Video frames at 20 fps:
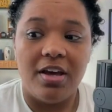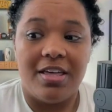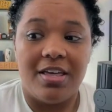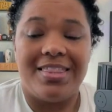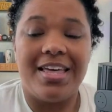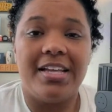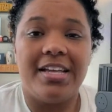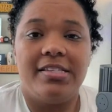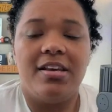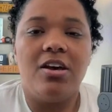
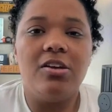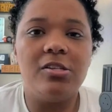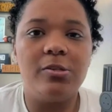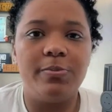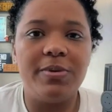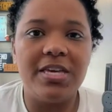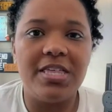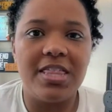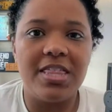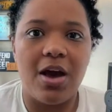that tells
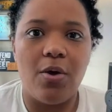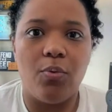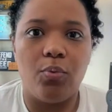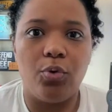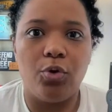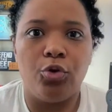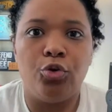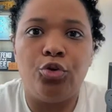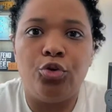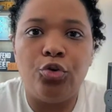me that
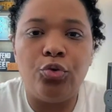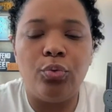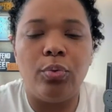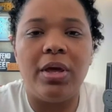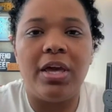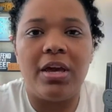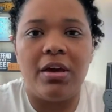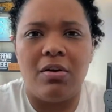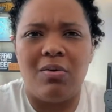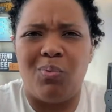we're
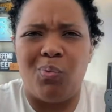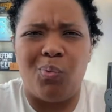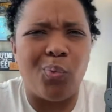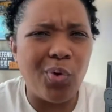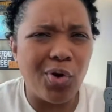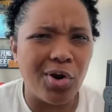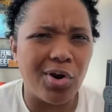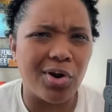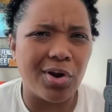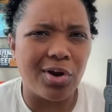doing
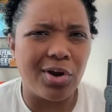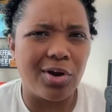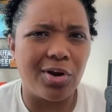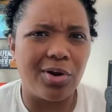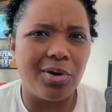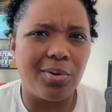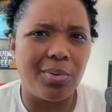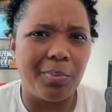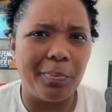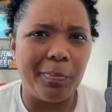work,
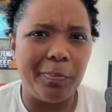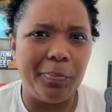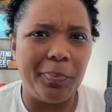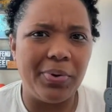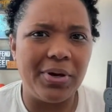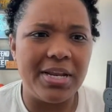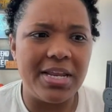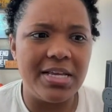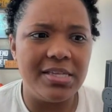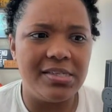
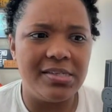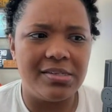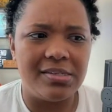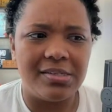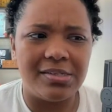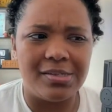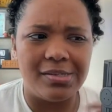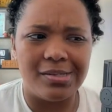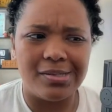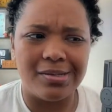but
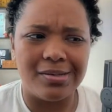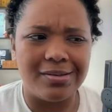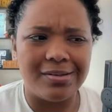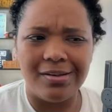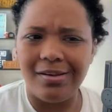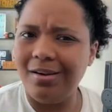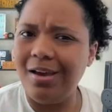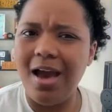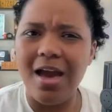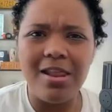it's
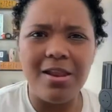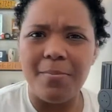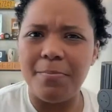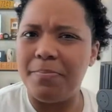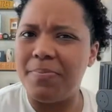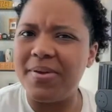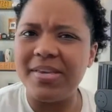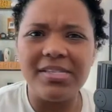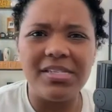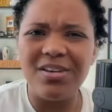kind of
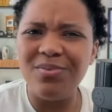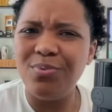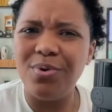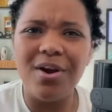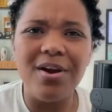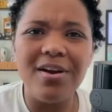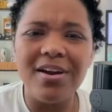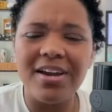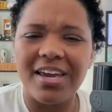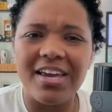busy
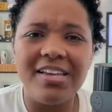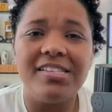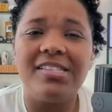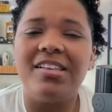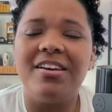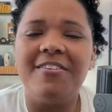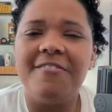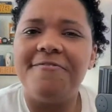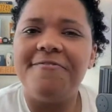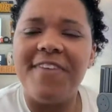work. It's
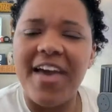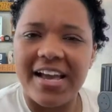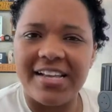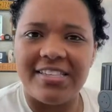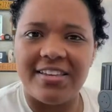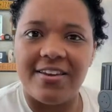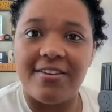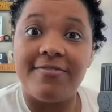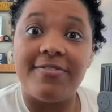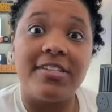not
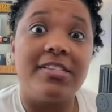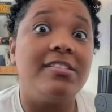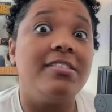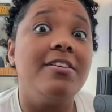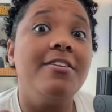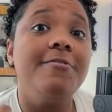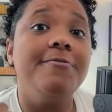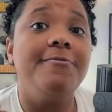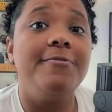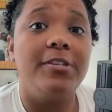effective. It's
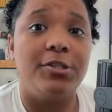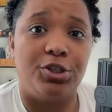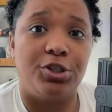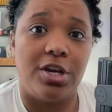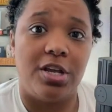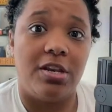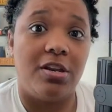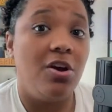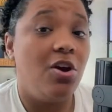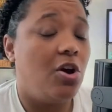not
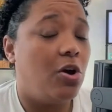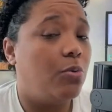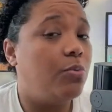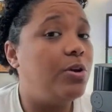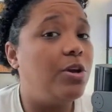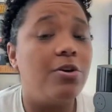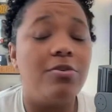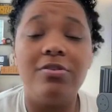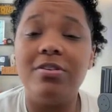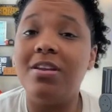efficient.
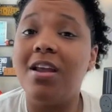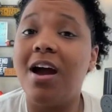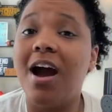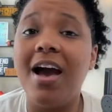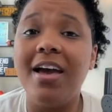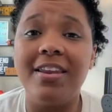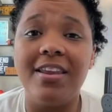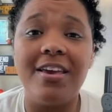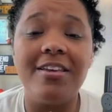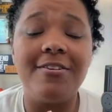We are
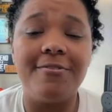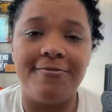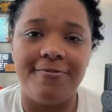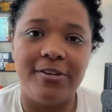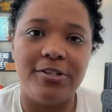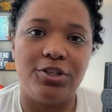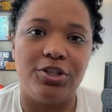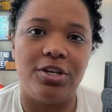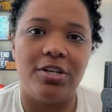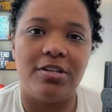not an
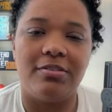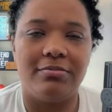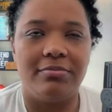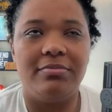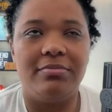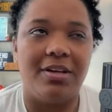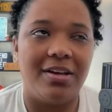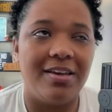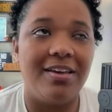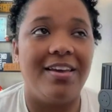efficient,
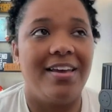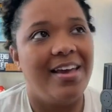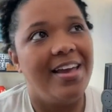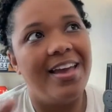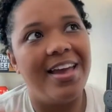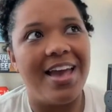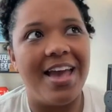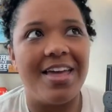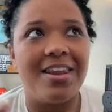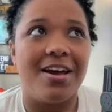
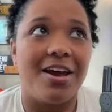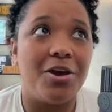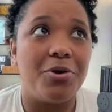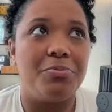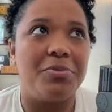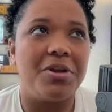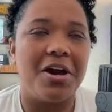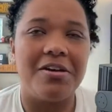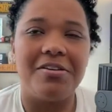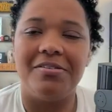and I am
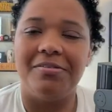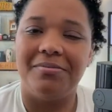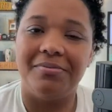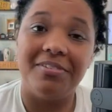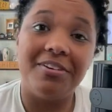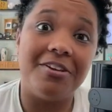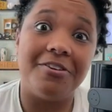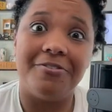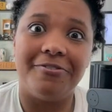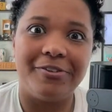not
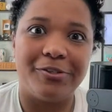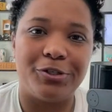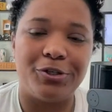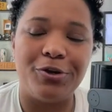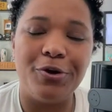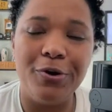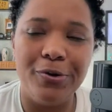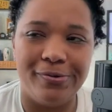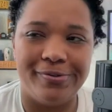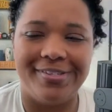an efficient
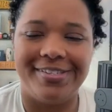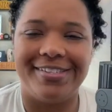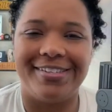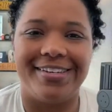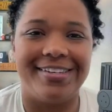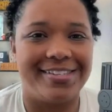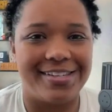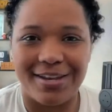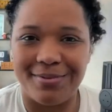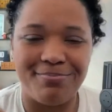host,
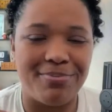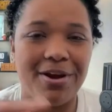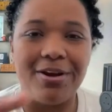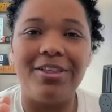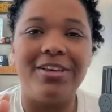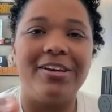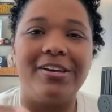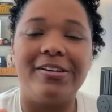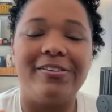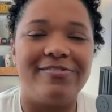because I
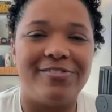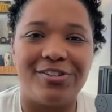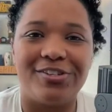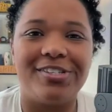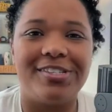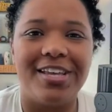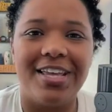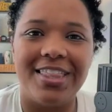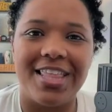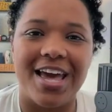probably could have
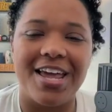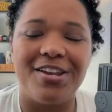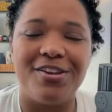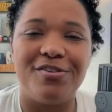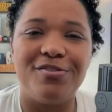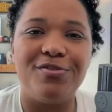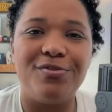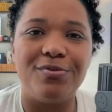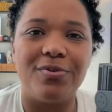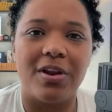just said that and
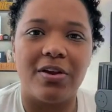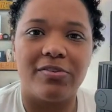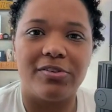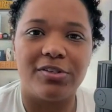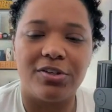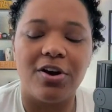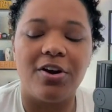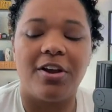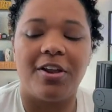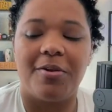you knew what I was
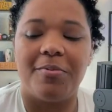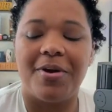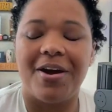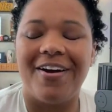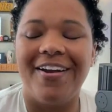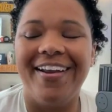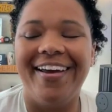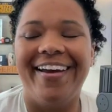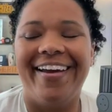talking about.